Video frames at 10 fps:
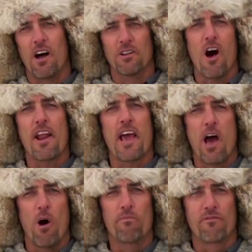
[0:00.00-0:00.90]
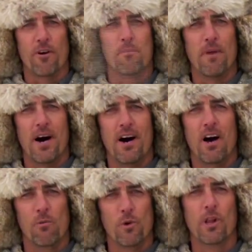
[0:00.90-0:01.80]
a lot of help from
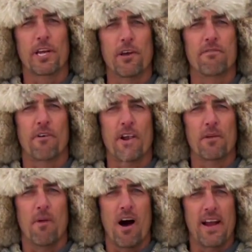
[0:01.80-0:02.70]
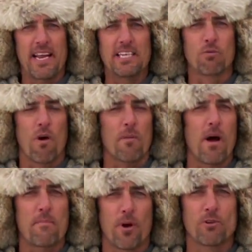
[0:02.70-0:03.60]
a really good friend of mine. He's one of
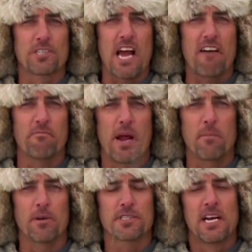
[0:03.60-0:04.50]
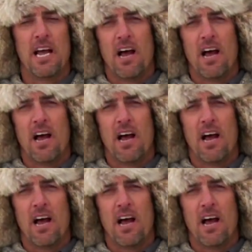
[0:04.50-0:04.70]
my pro staff members.